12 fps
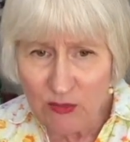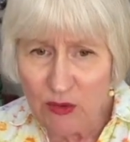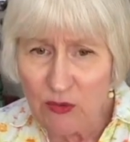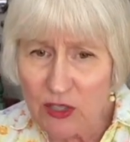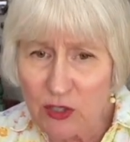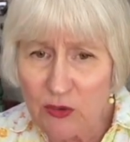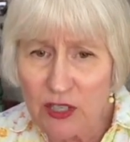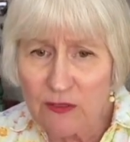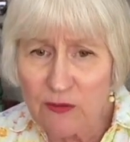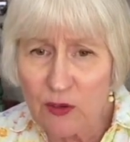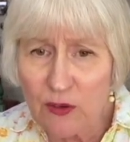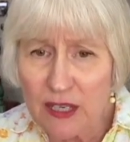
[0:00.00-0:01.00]
when George
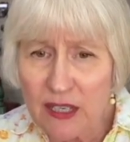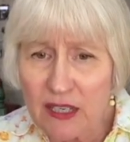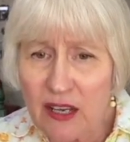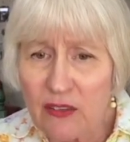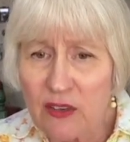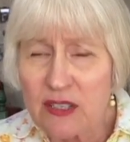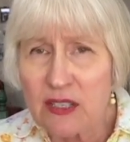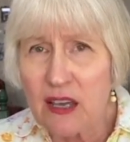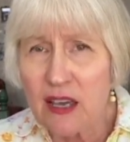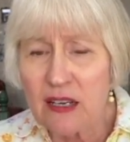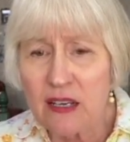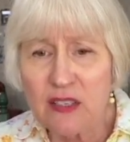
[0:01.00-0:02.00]
Floyd and others
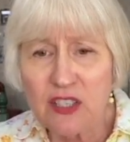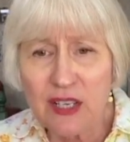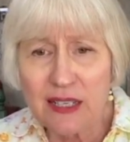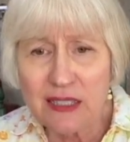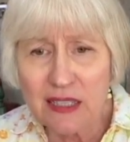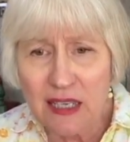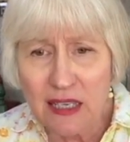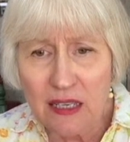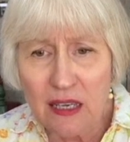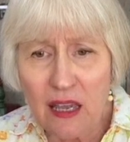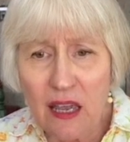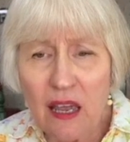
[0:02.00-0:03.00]
died unjustly?
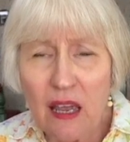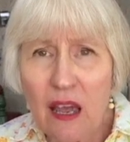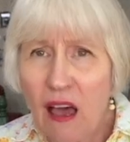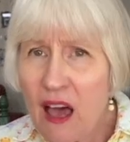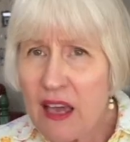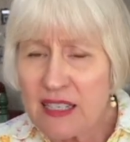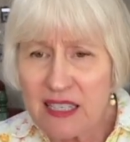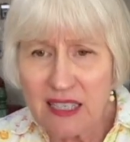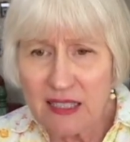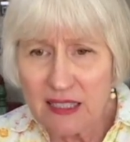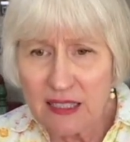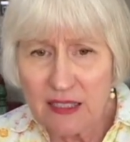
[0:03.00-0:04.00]
I
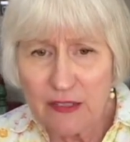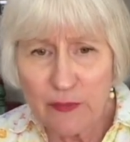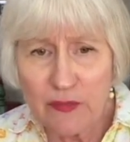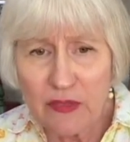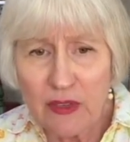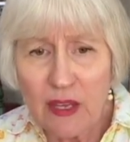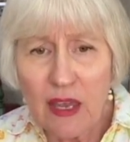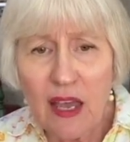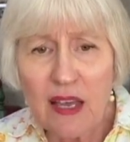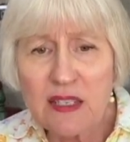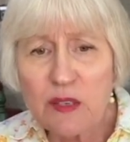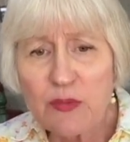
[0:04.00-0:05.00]
didn't.
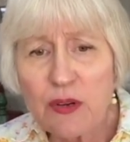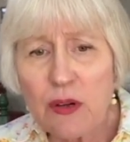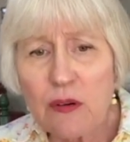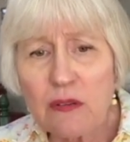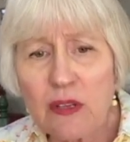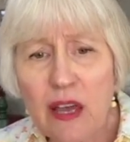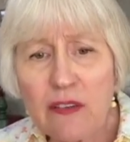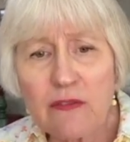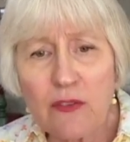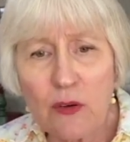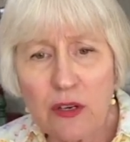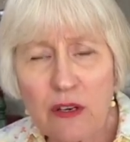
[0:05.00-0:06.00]
As a pro-life
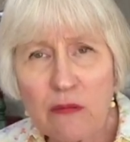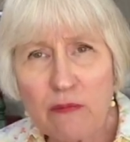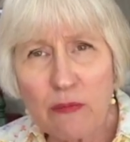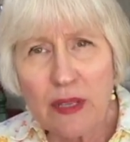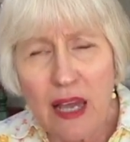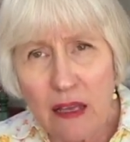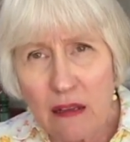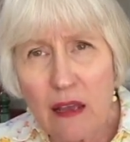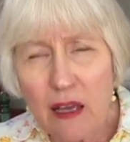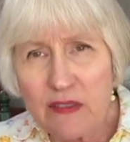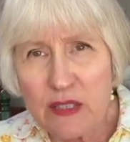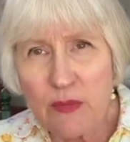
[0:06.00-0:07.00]
voter, Black
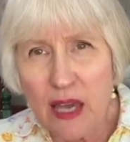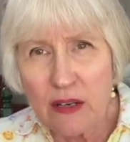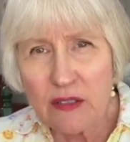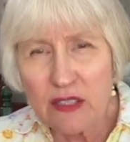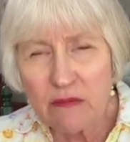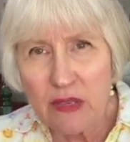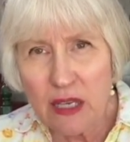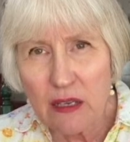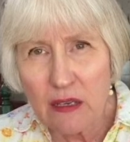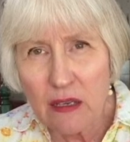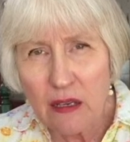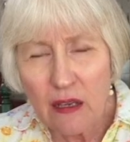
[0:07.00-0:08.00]
lives matter to
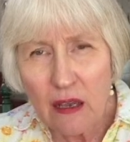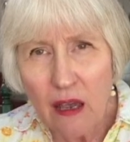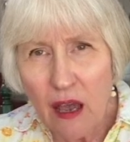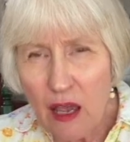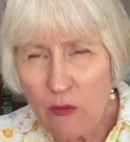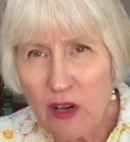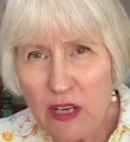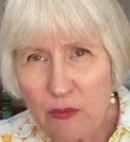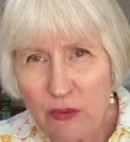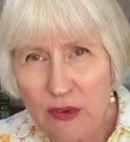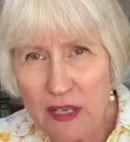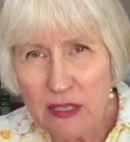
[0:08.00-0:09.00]
me. I want a
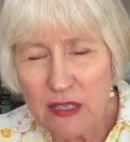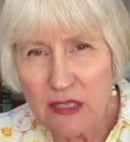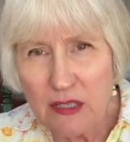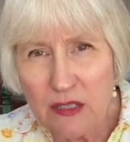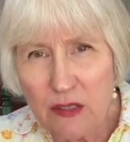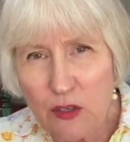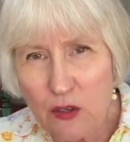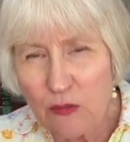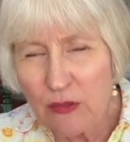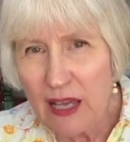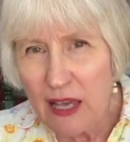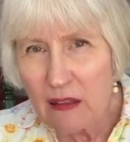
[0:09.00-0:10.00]
president to
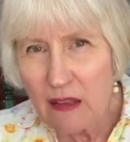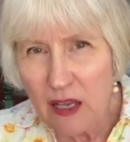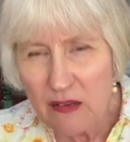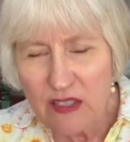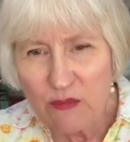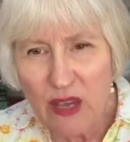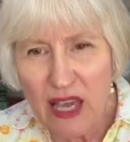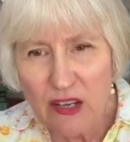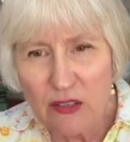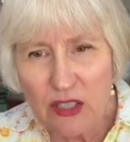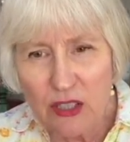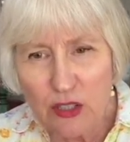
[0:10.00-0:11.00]
whom Black lives
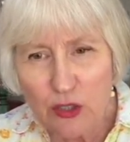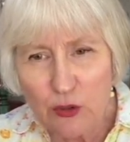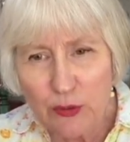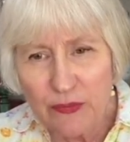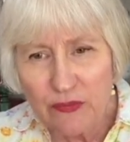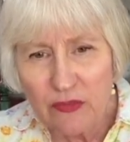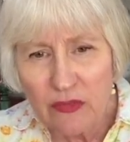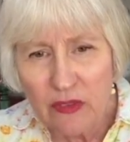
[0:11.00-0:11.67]
matter too.